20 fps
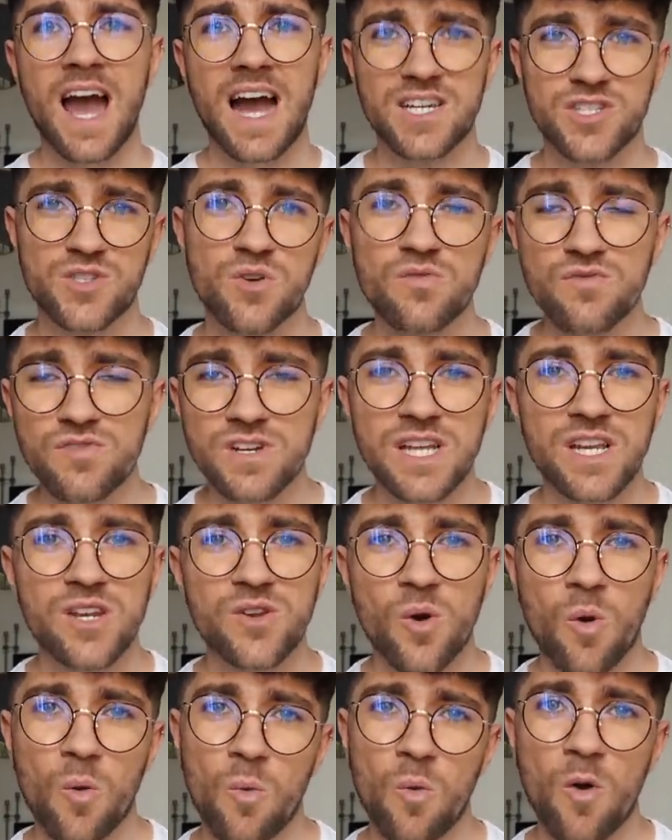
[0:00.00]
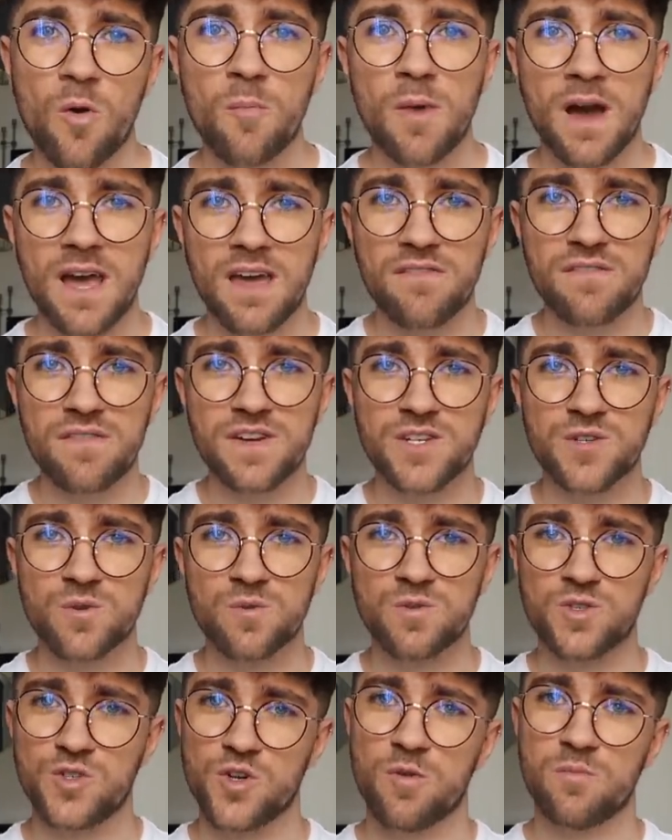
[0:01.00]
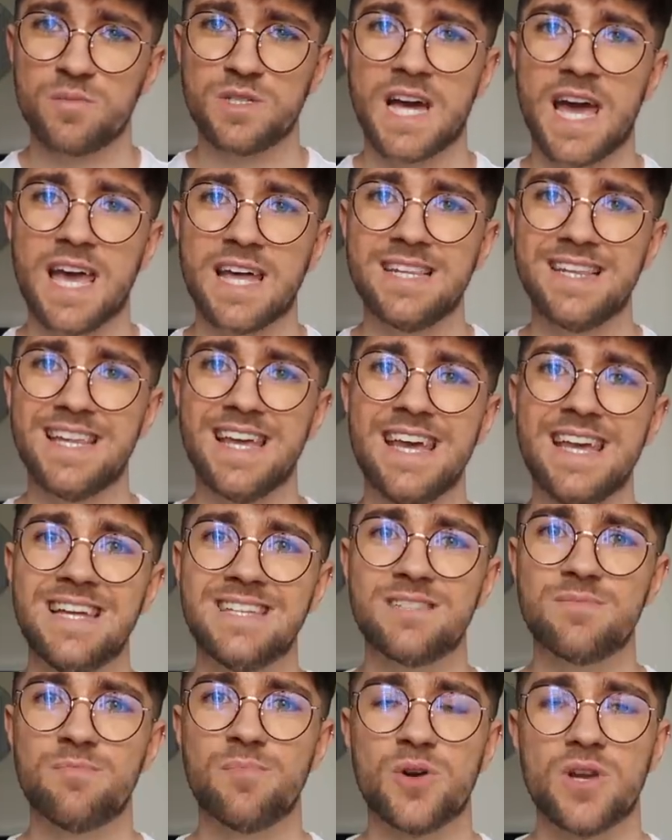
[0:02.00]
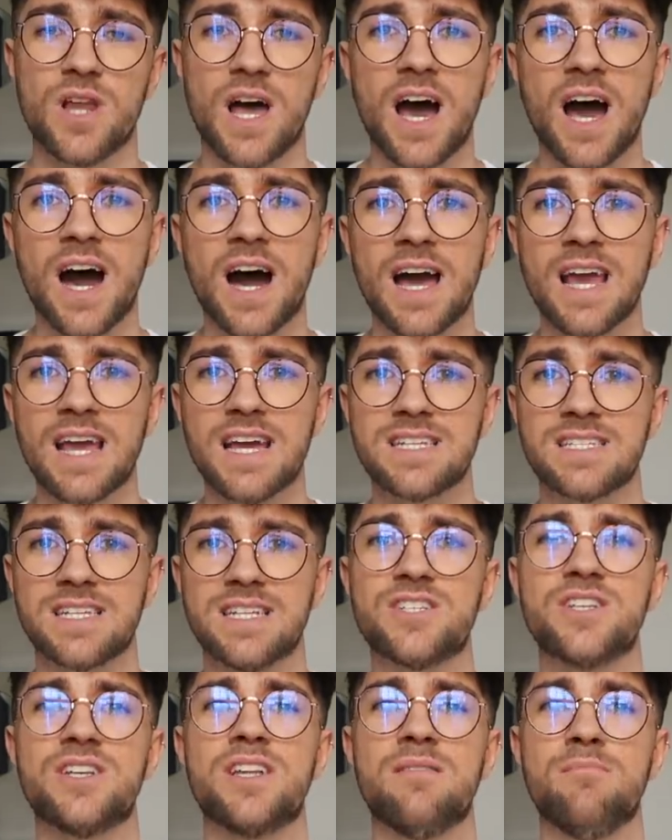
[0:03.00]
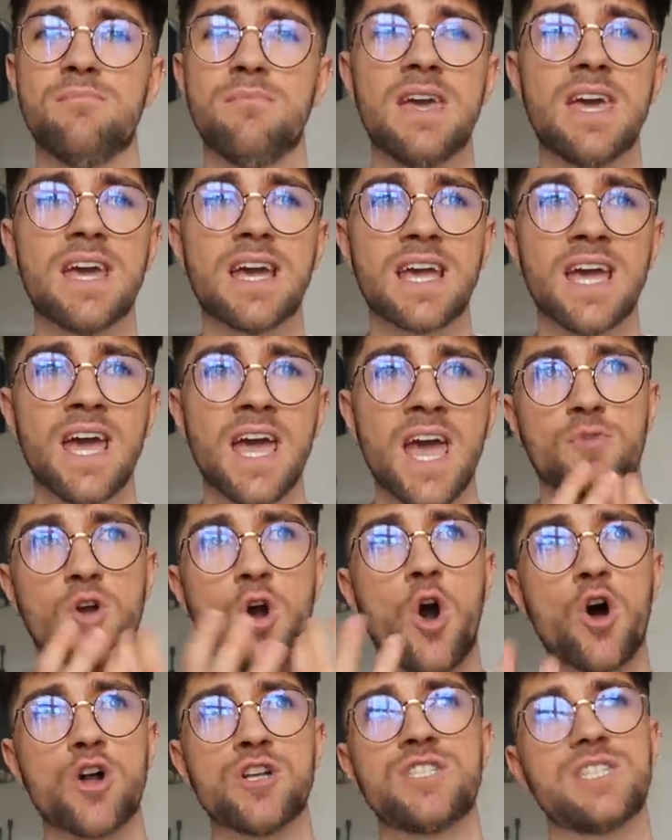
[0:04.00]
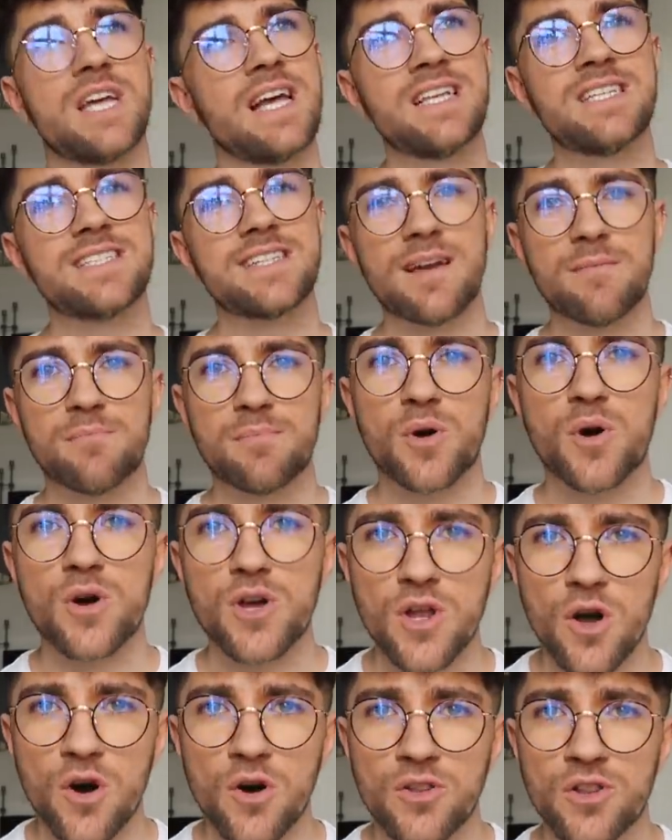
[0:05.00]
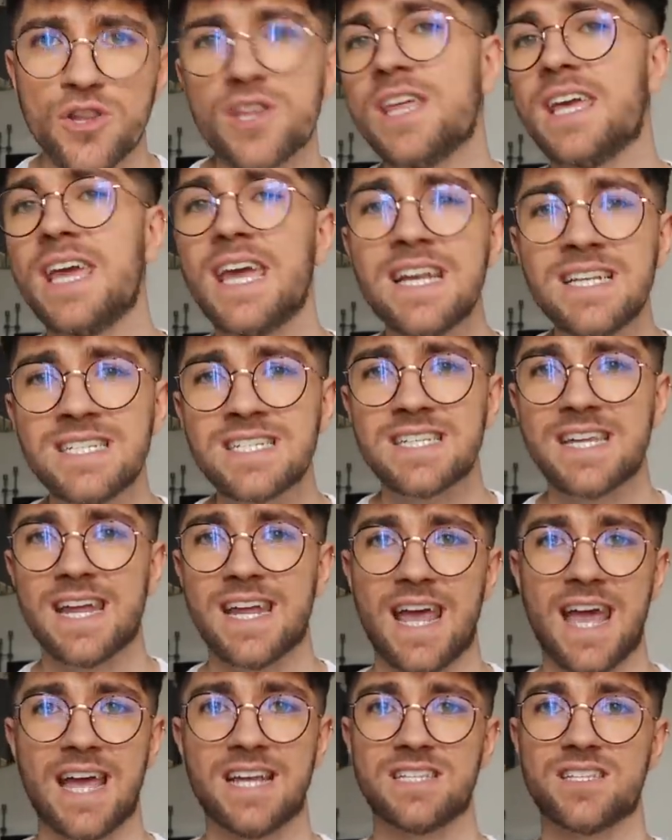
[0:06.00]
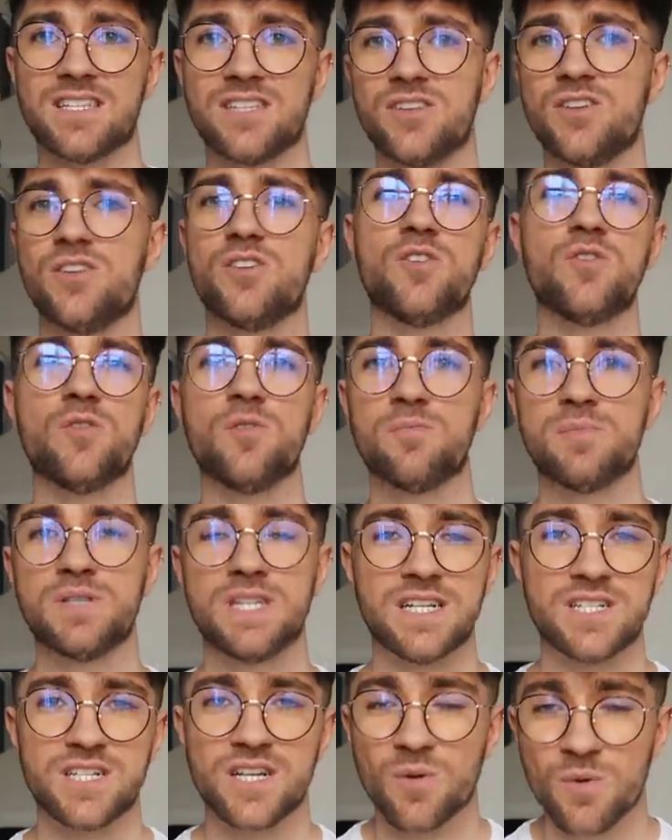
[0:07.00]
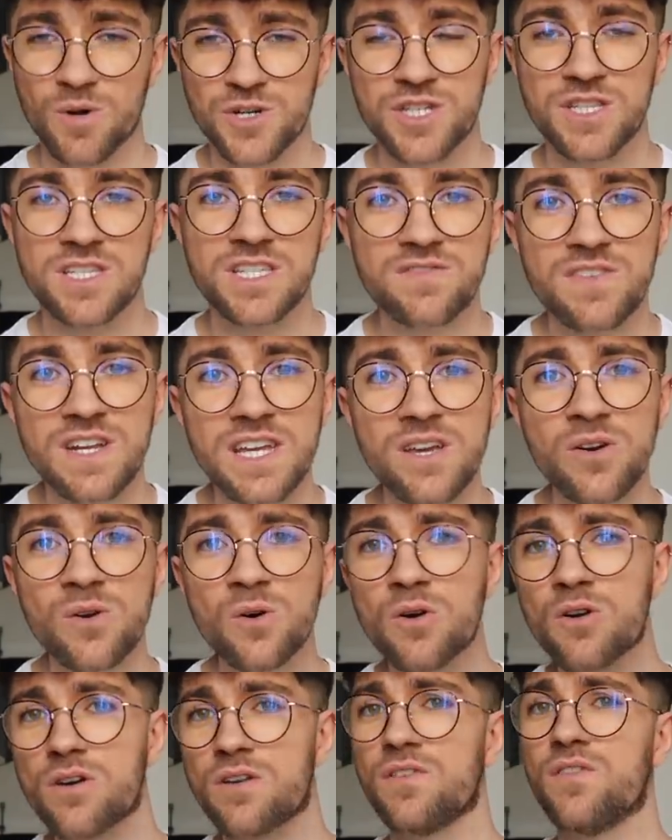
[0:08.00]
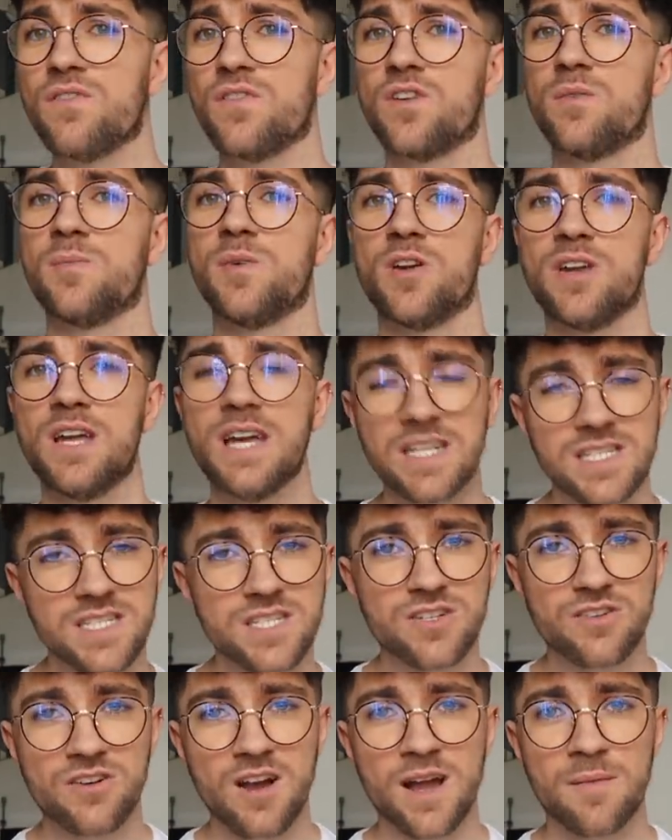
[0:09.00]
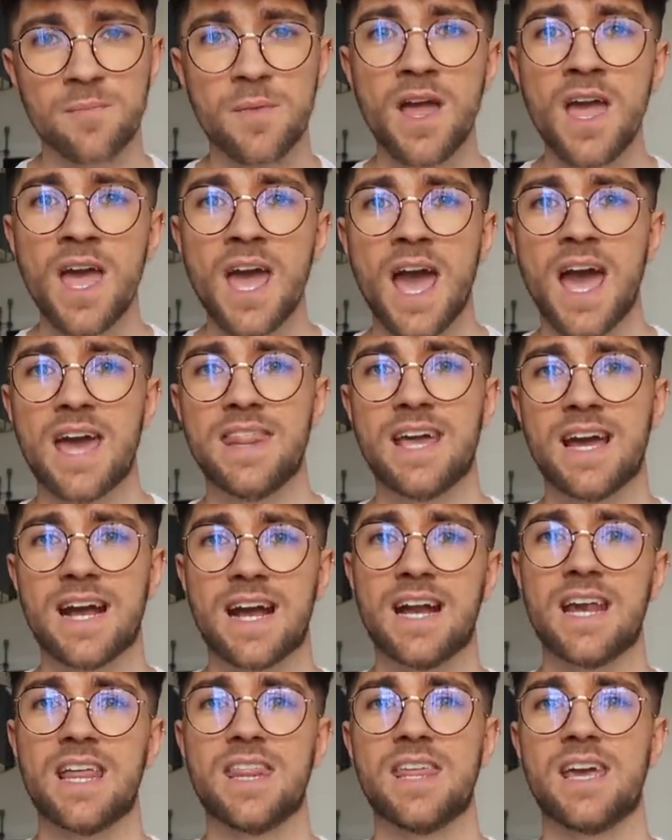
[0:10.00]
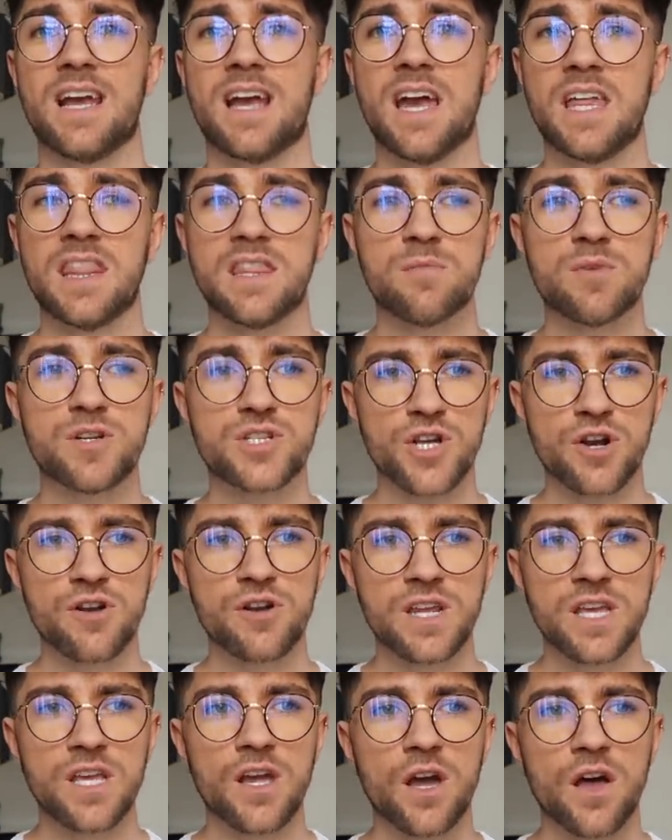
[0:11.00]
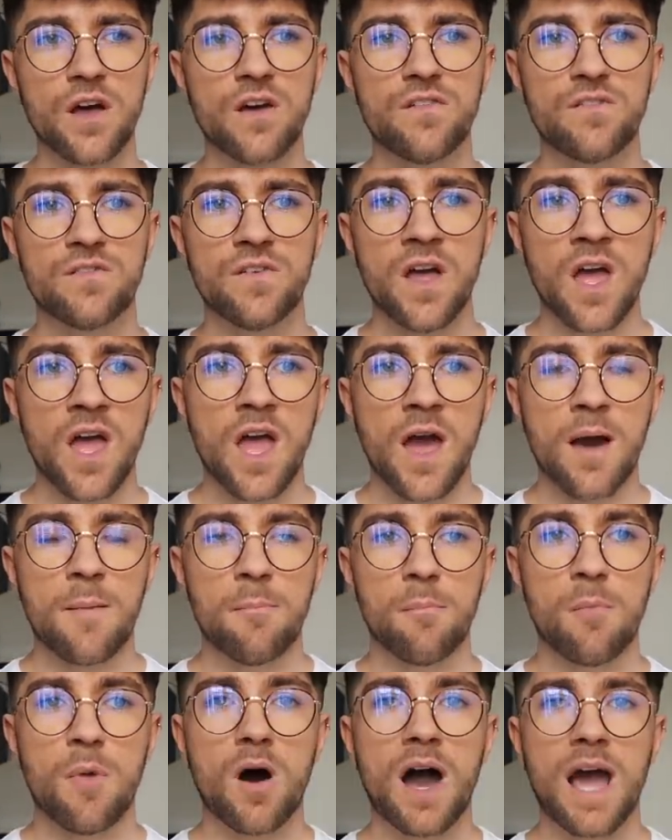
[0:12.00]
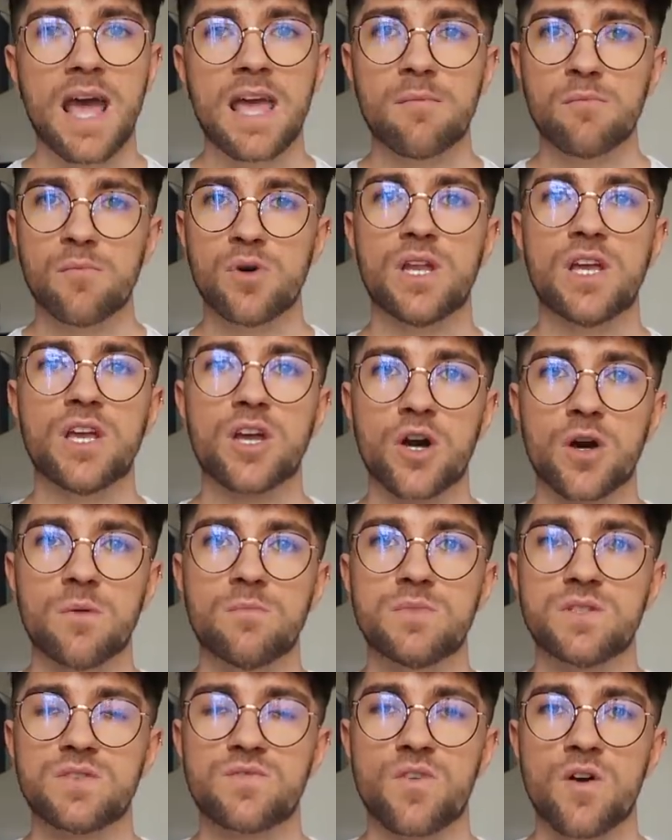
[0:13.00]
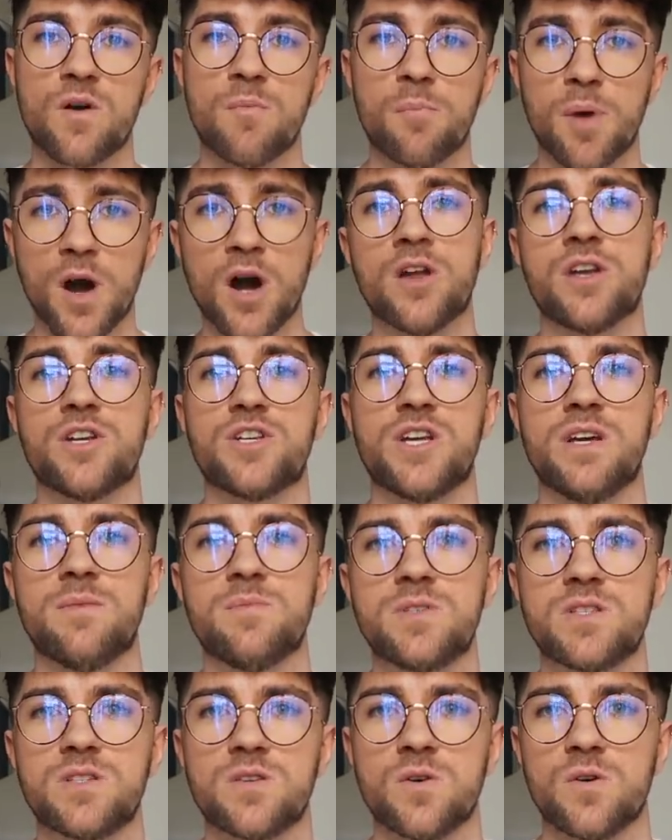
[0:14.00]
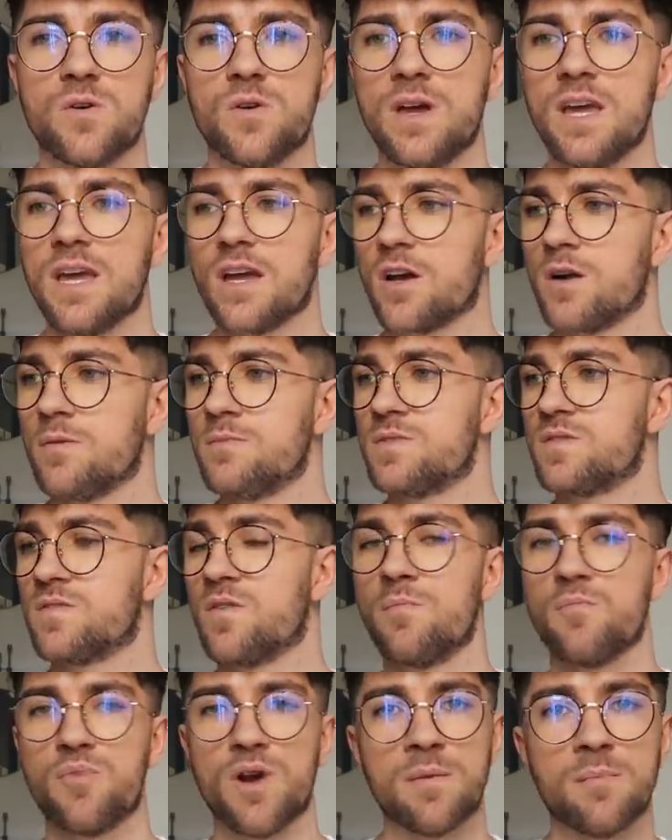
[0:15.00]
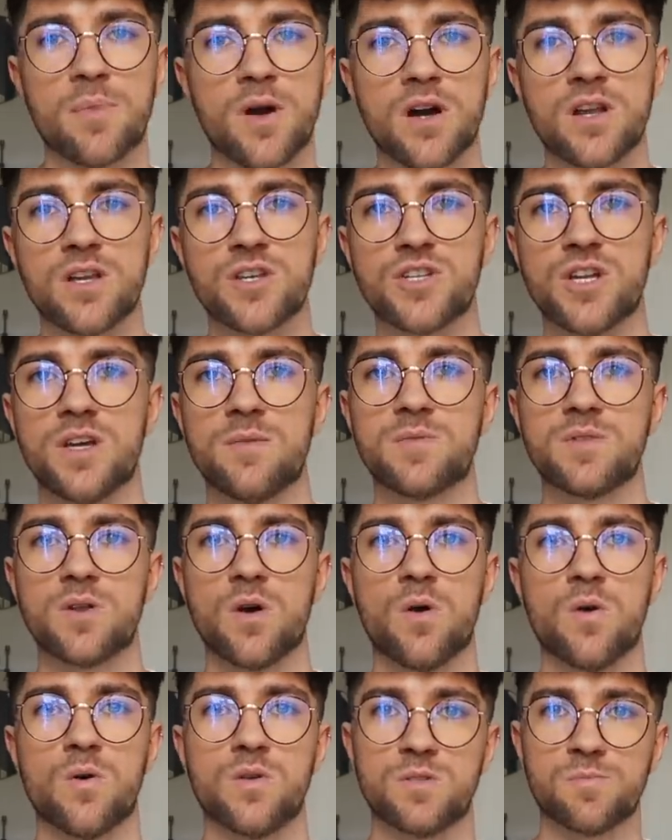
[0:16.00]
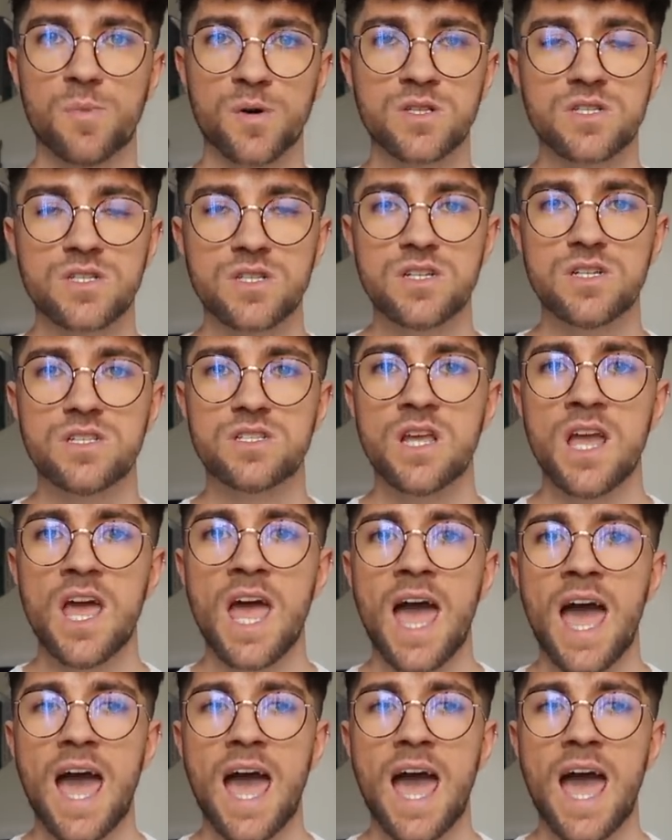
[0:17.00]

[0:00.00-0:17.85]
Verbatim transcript: I don't really know what my official job title is, but I essentially make content and put it on the internet, hence you potentially watching this video, or if you follow me on Instagram and that kind of thing. And the majority of my money comes from partnerships, so it comes from brand partnerships or sponsors,